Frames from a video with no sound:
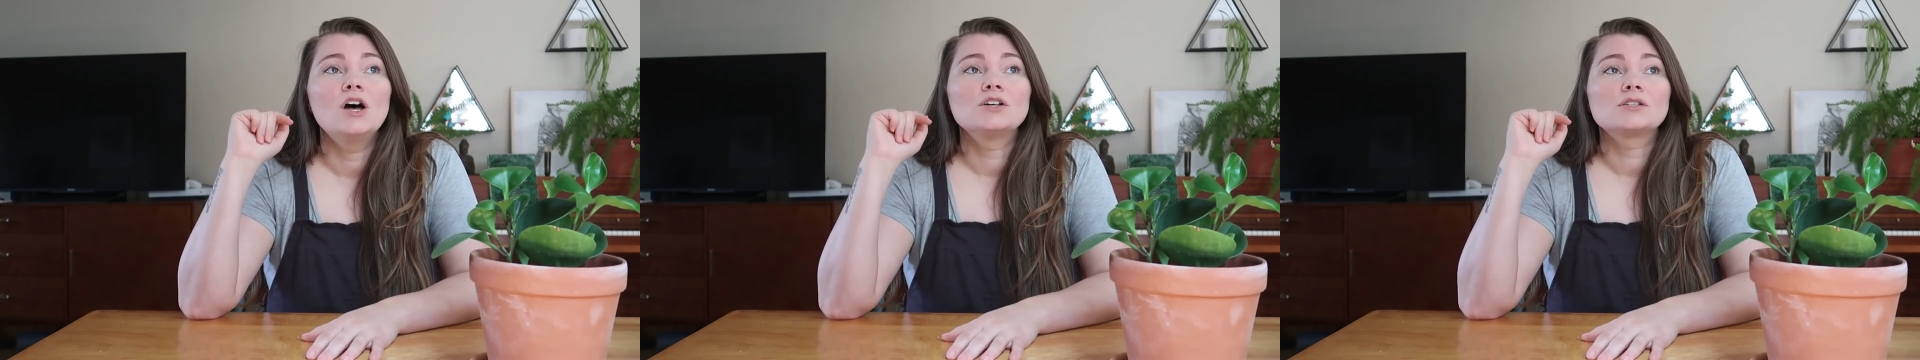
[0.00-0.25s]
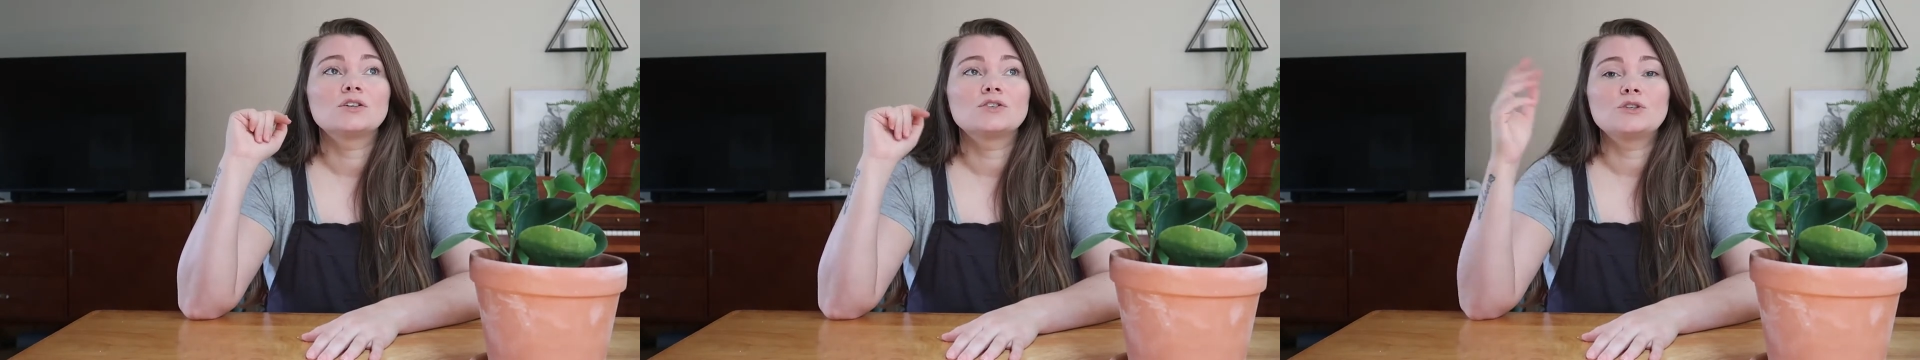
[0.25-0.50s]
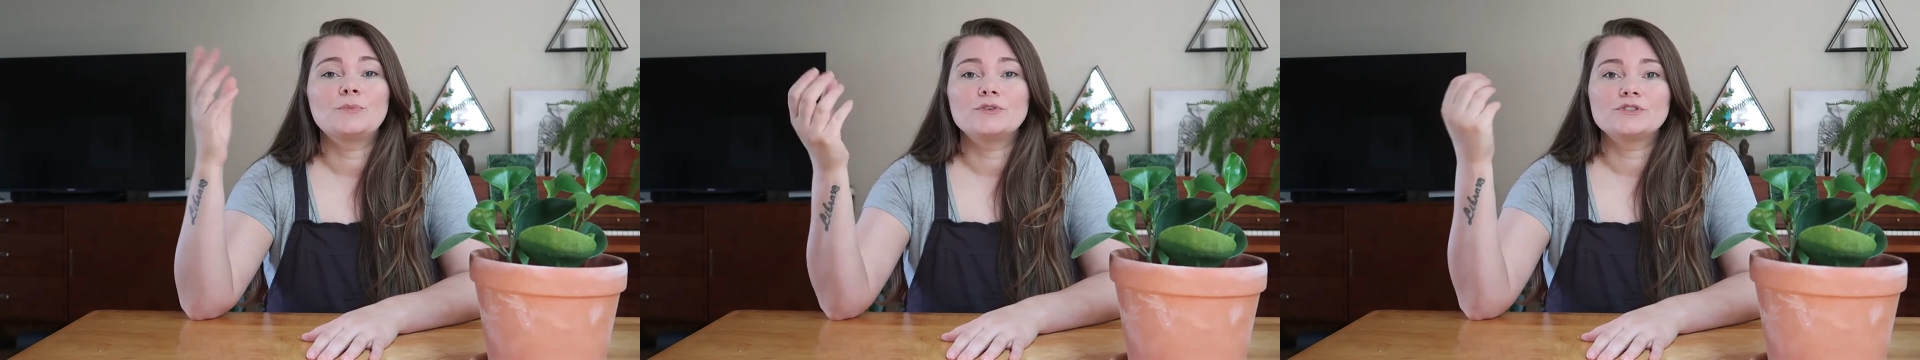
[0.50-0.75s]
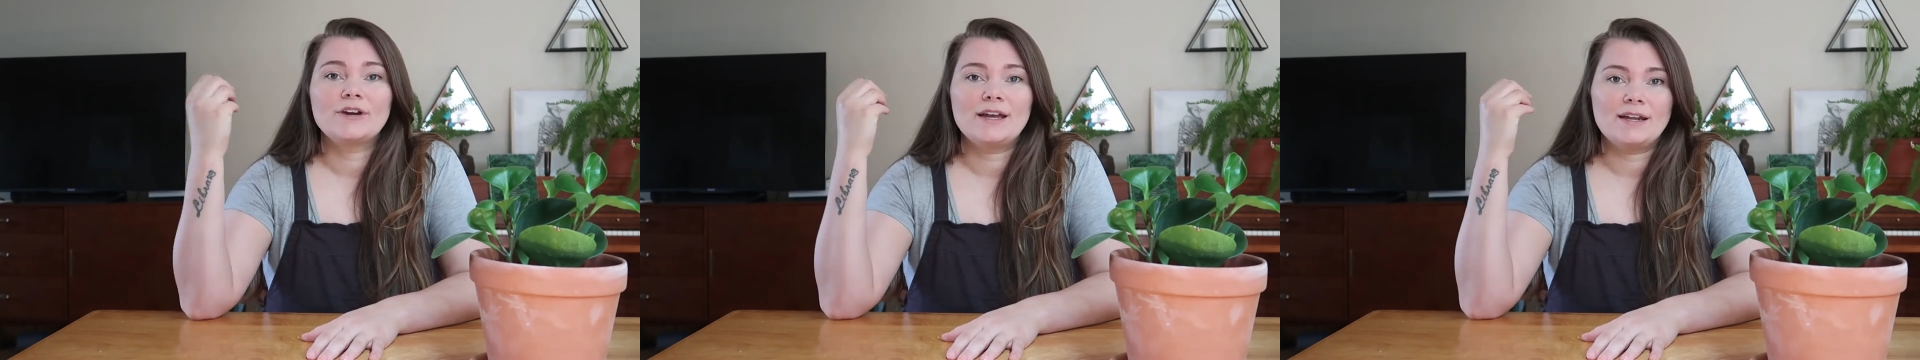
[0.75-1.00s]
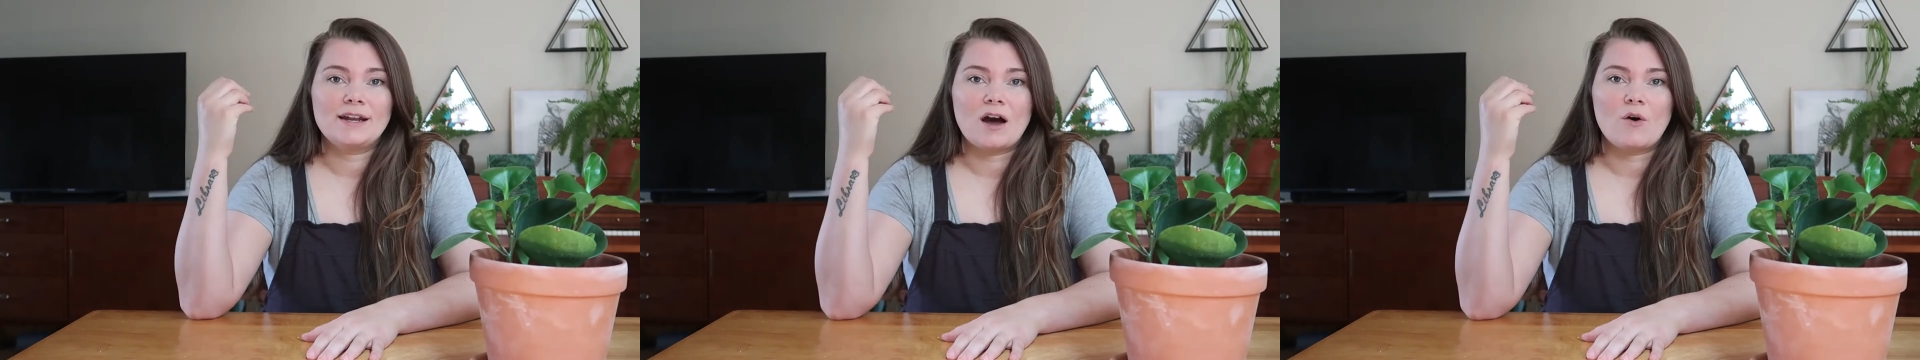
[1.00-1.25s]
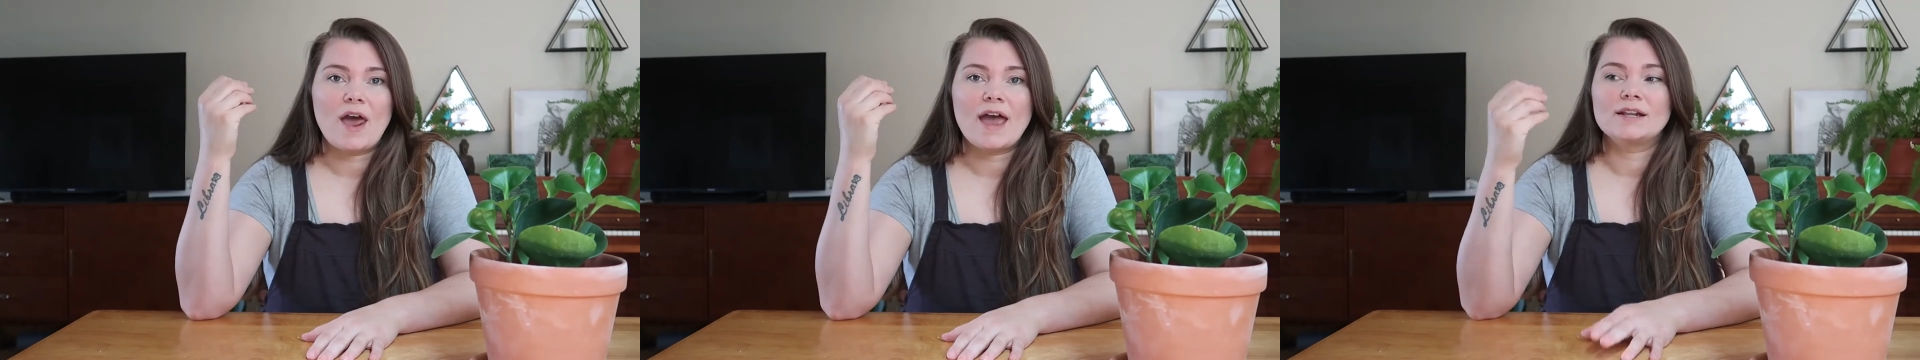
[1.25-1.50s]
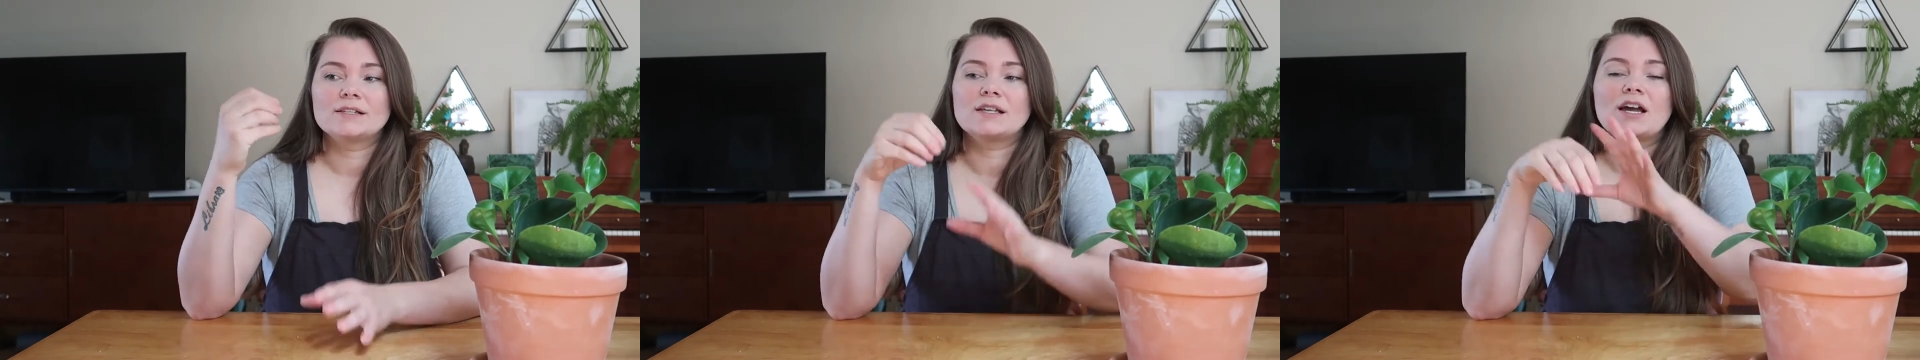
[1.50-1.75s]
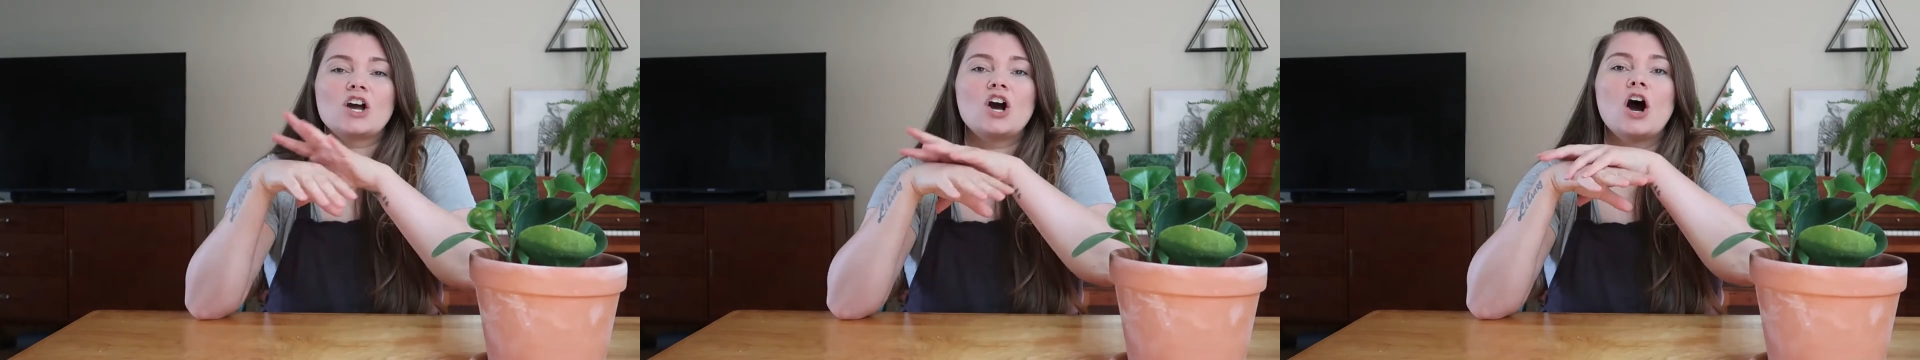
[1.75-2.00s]
So she pulls her hand out and it's
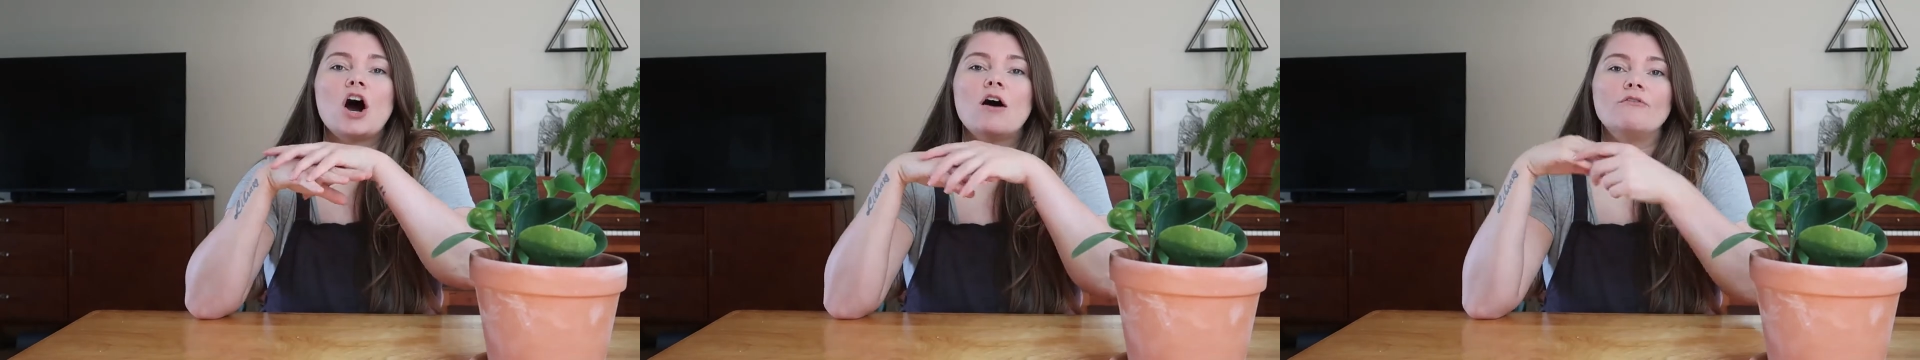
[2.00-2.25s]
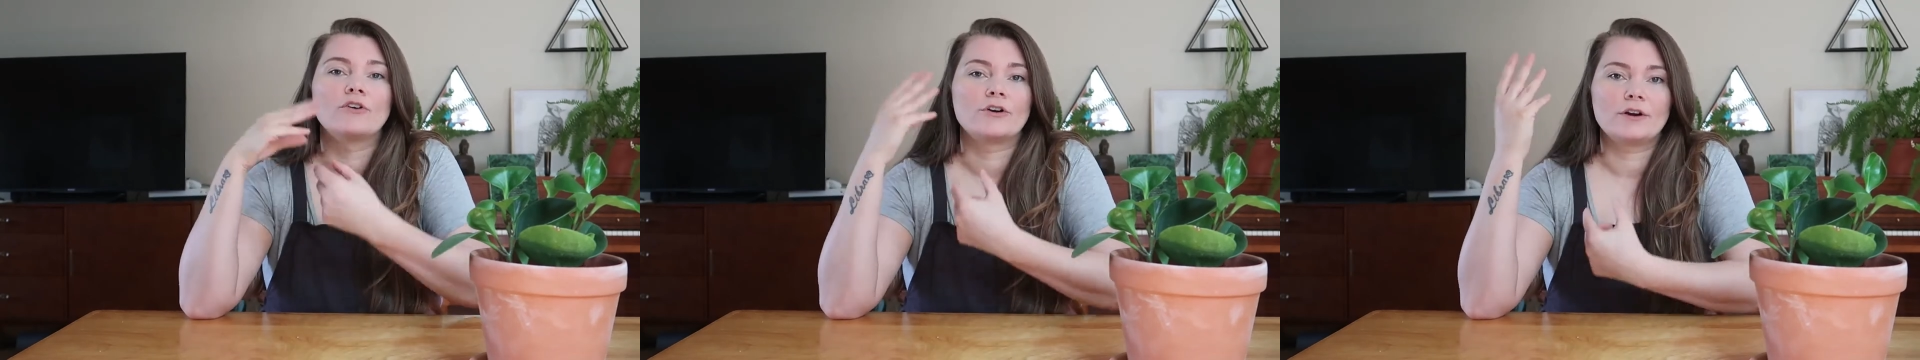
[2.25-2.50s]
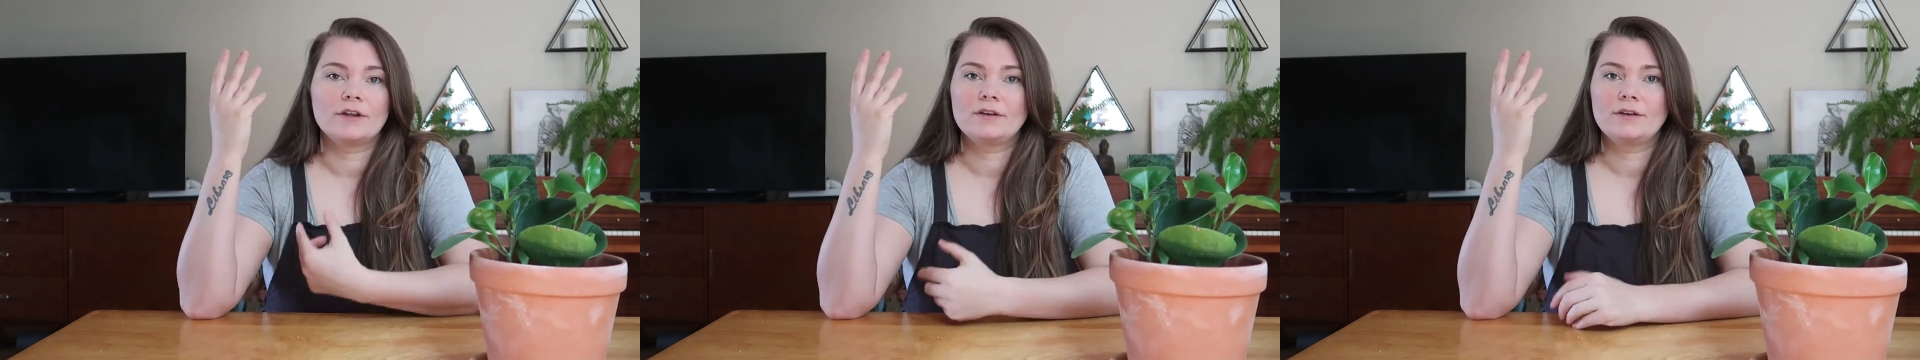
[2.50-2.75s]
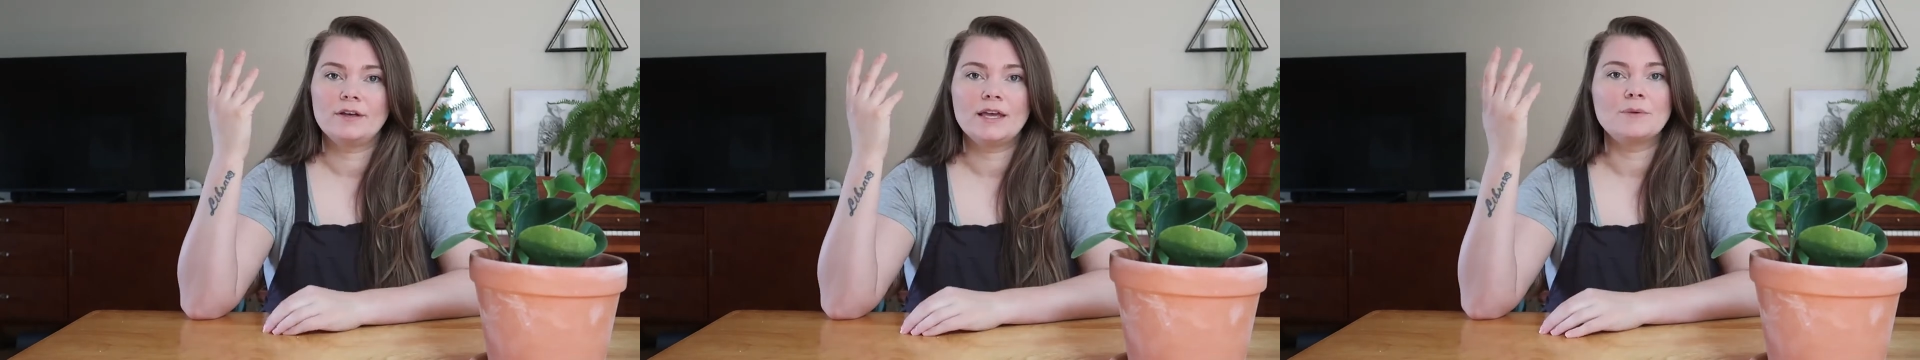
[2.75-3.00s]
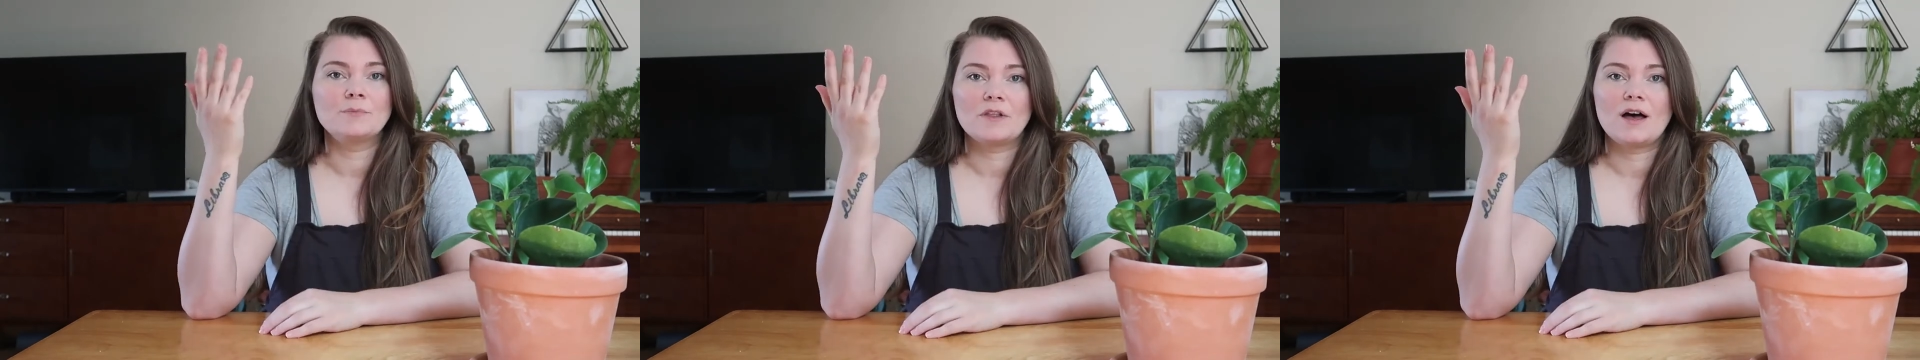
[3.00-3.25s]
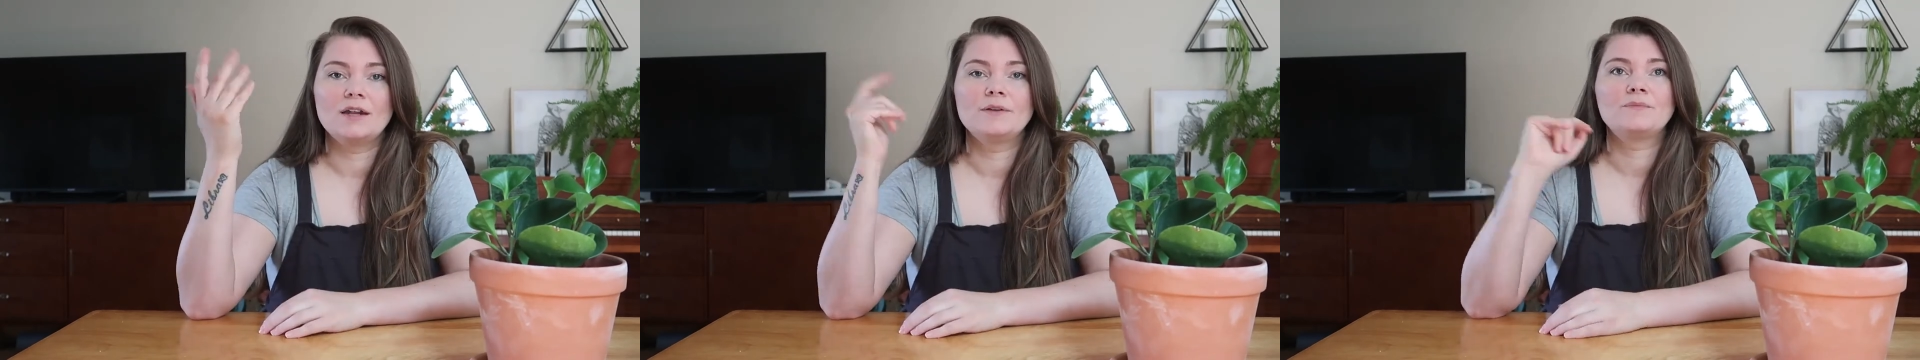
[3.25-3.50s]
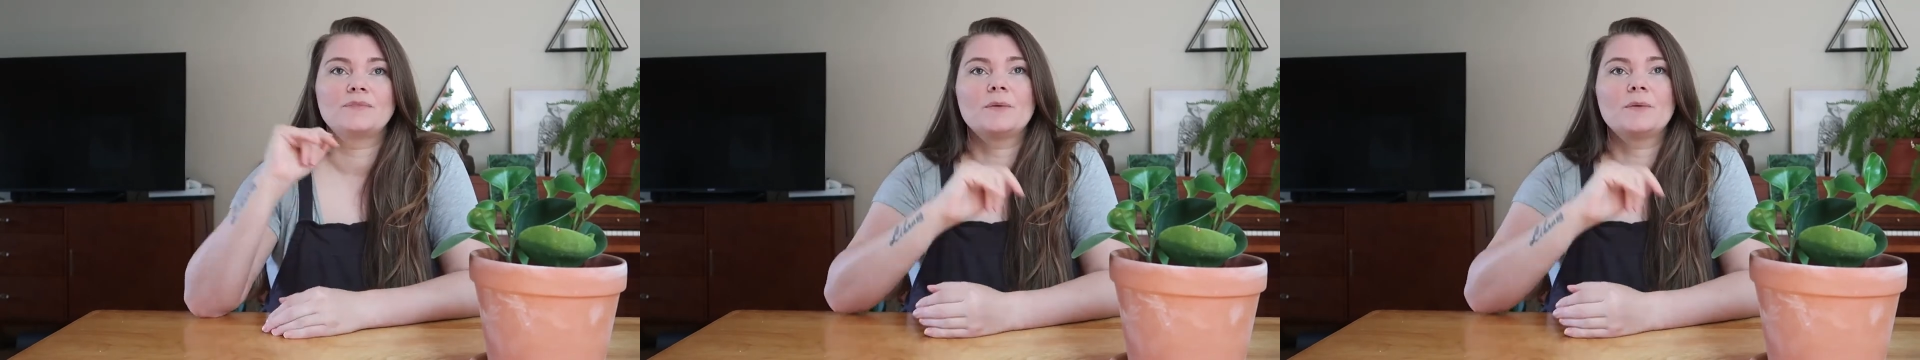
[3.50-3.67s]
like covered in blood.